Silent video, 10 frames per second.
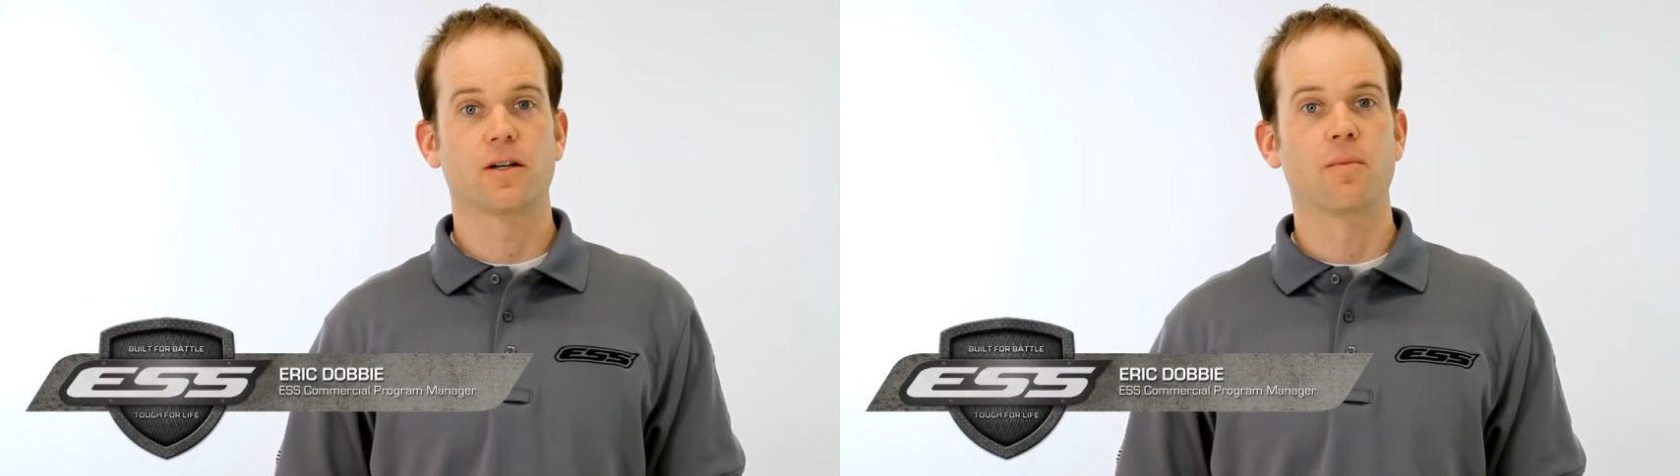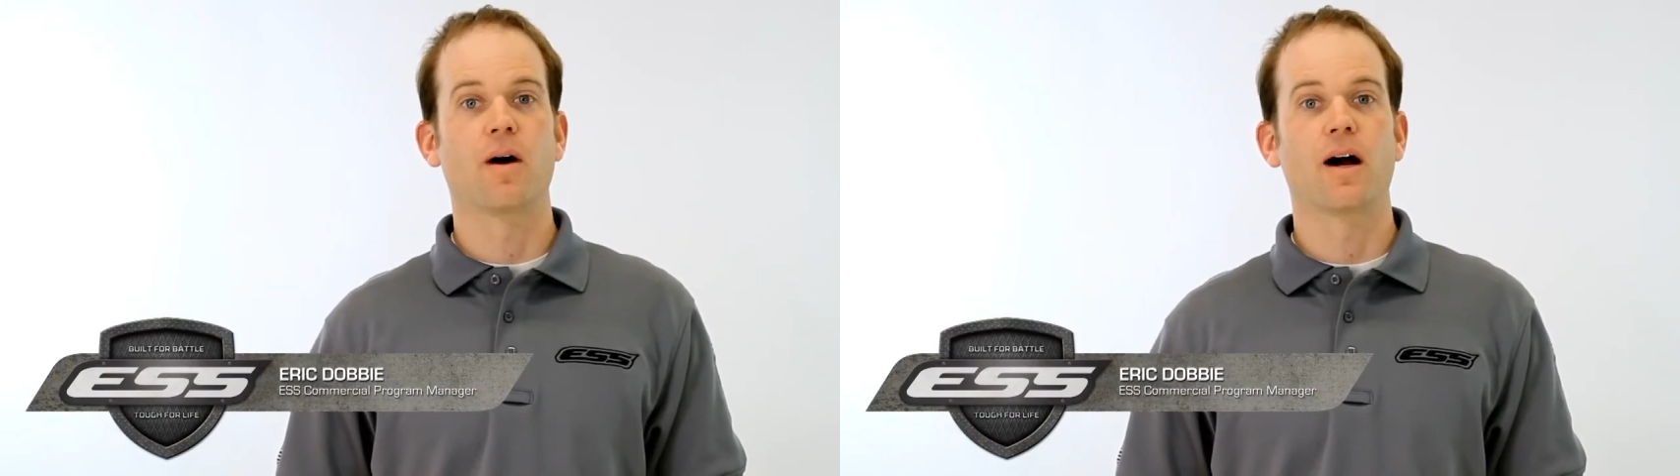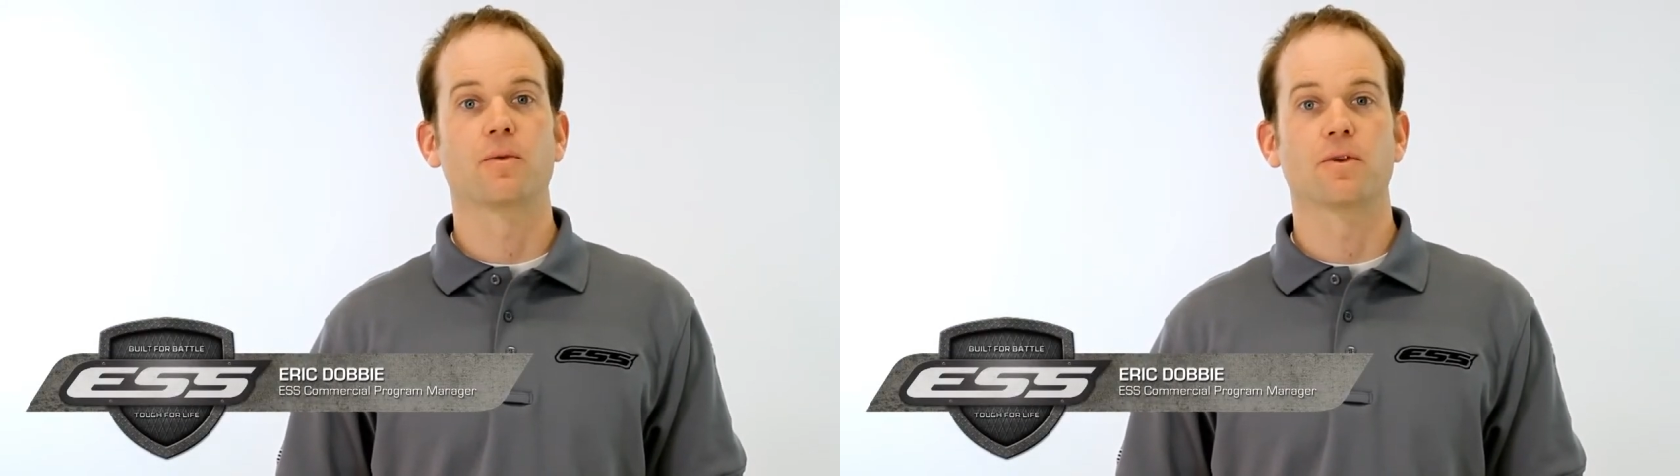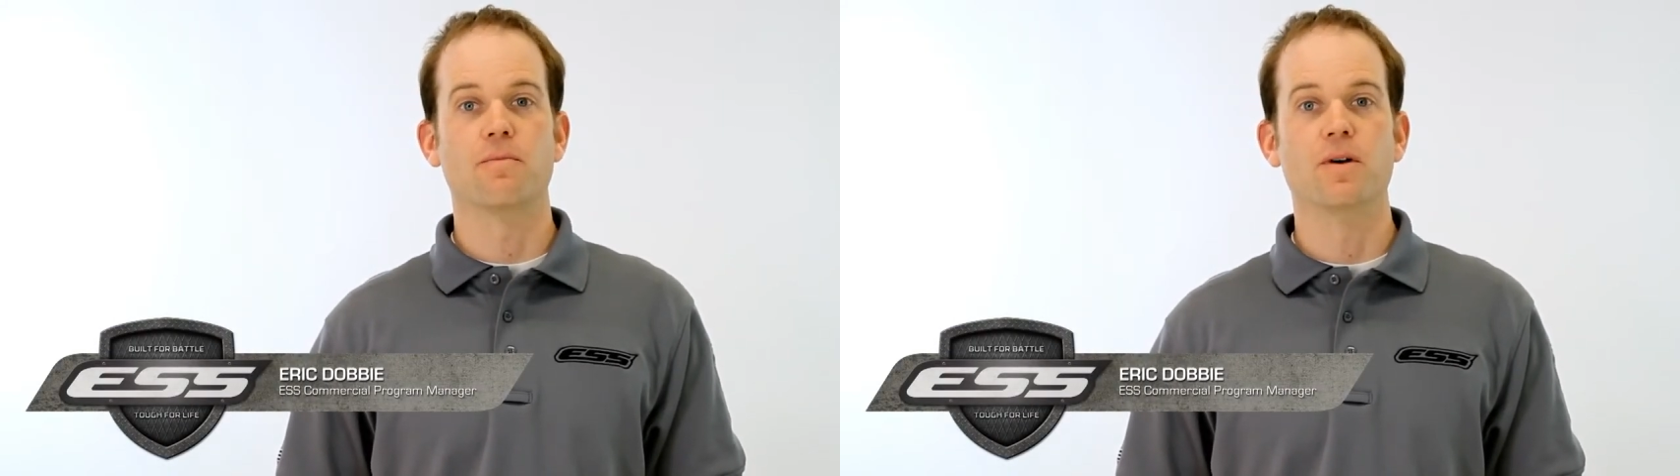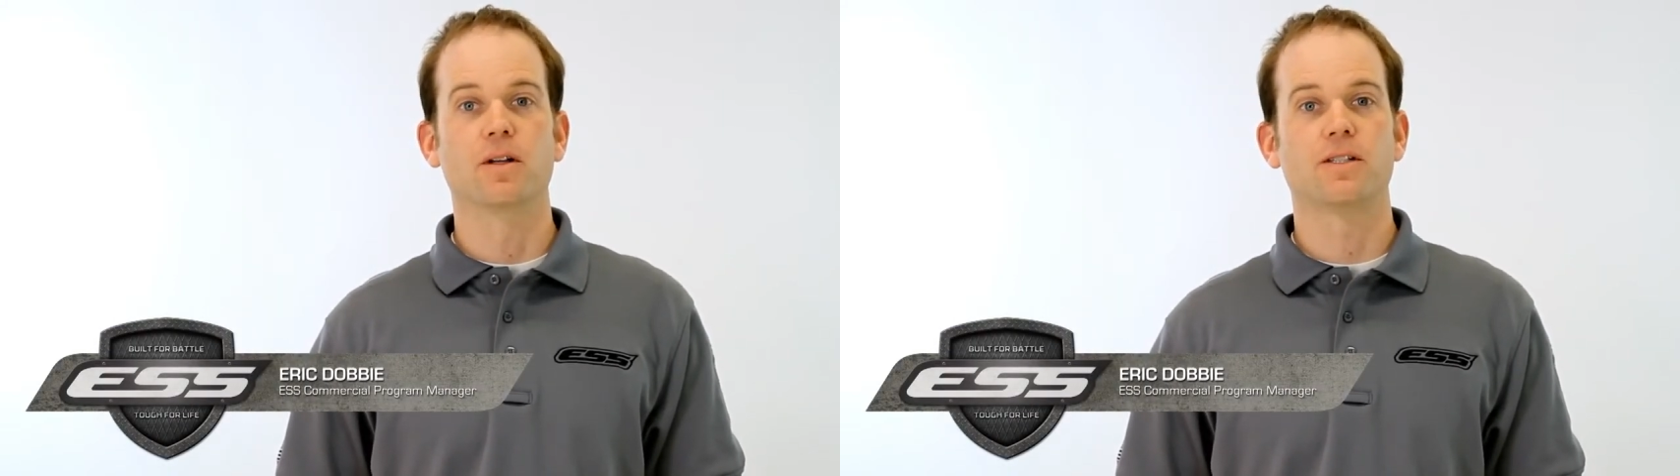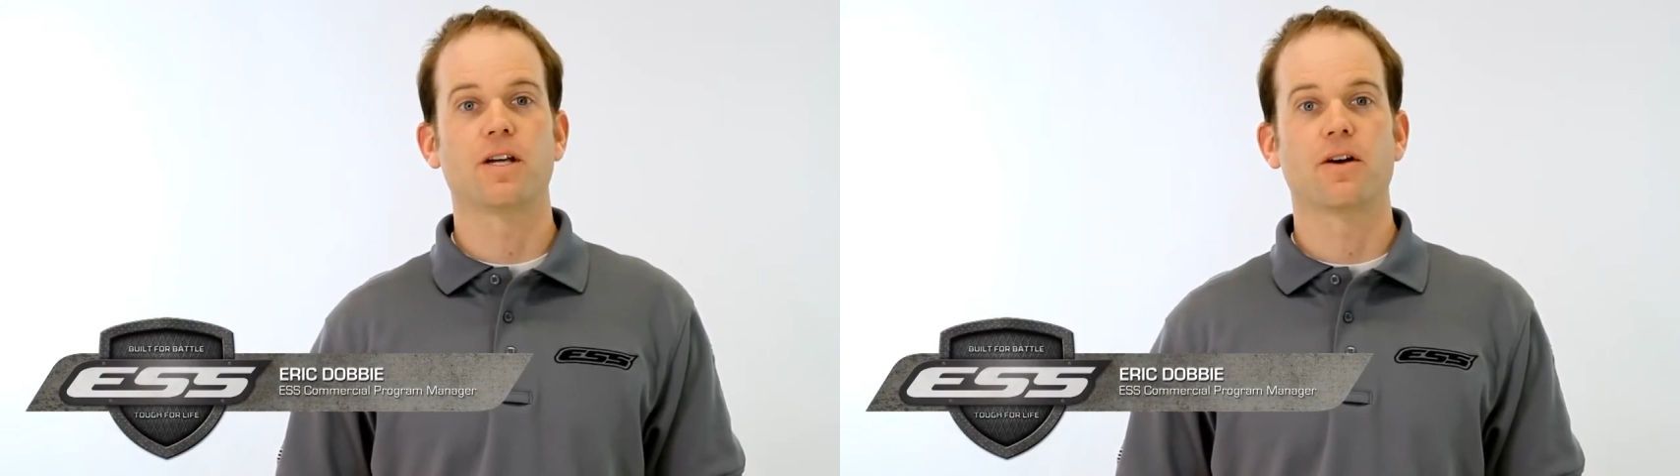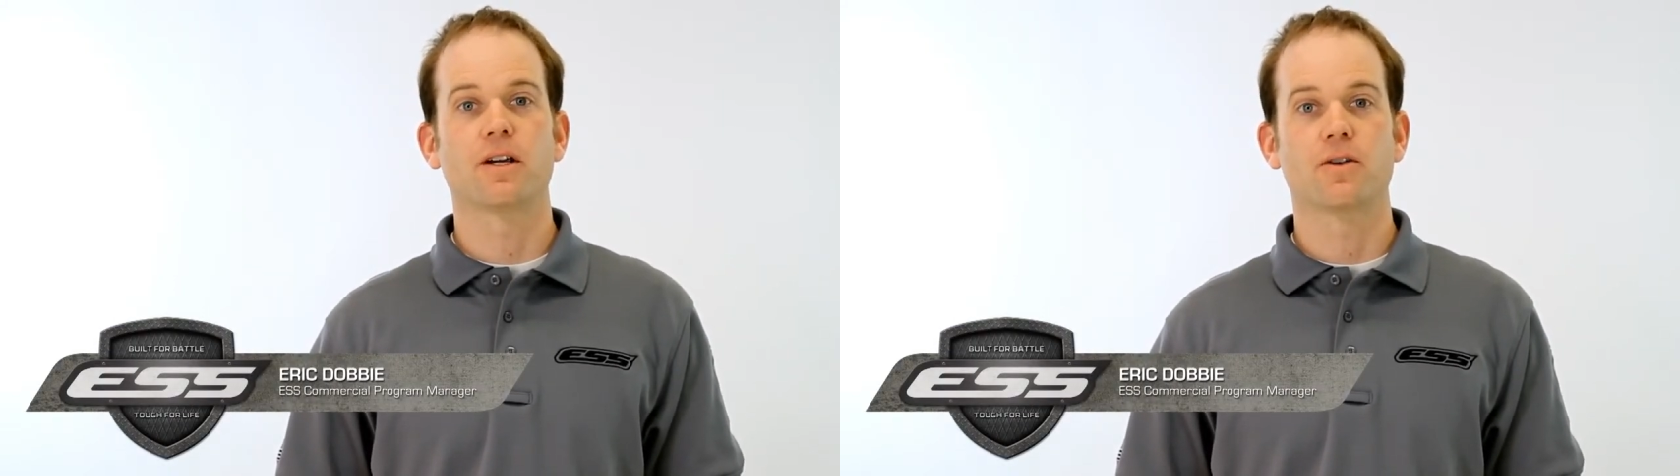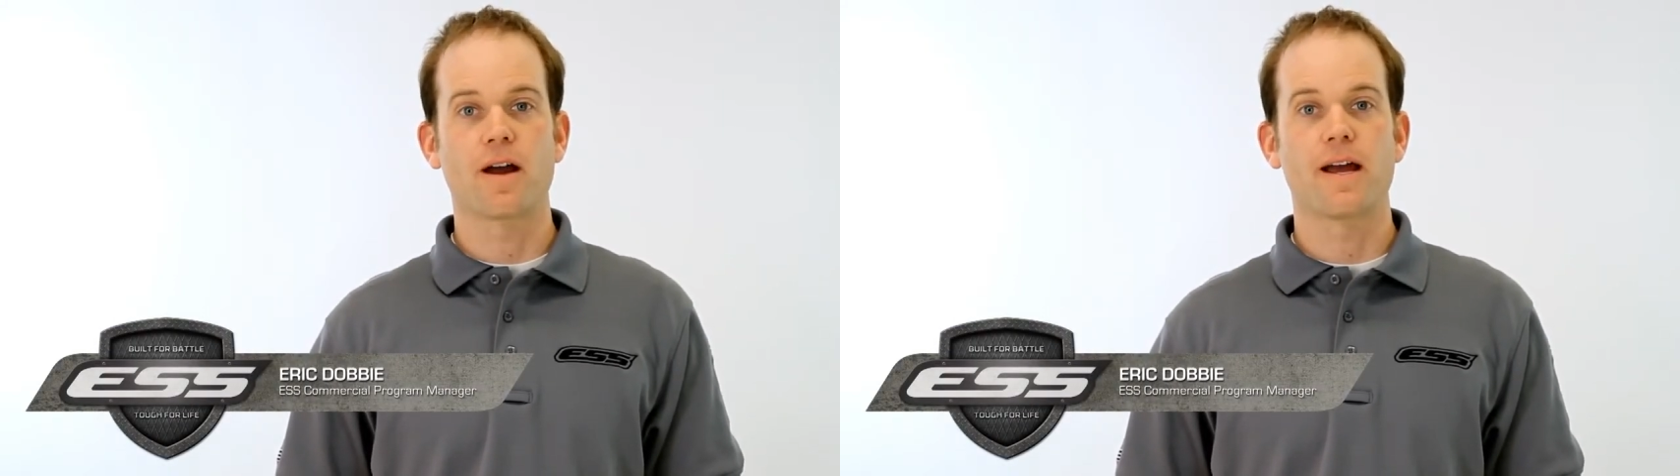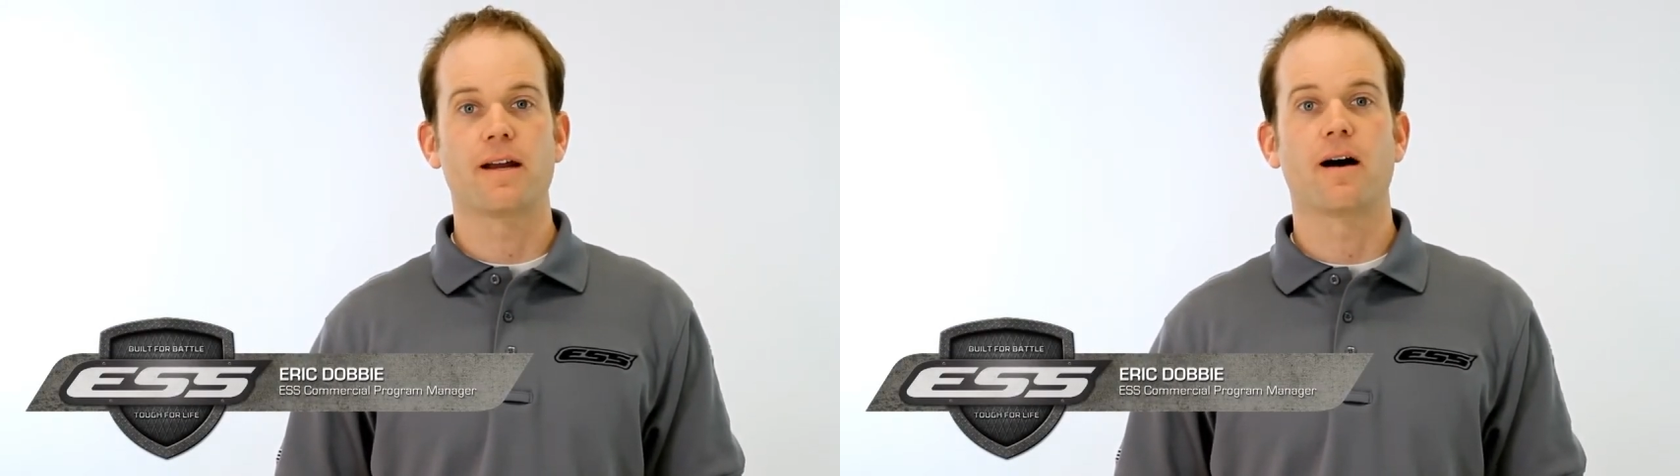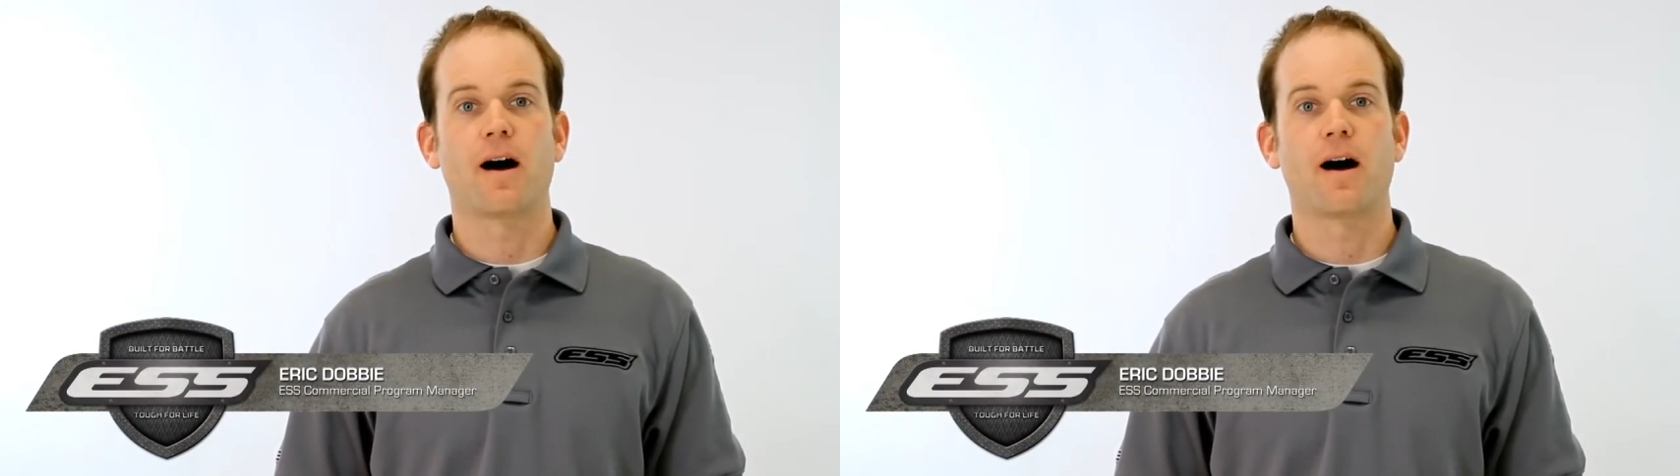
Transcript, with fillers: combined with military-grade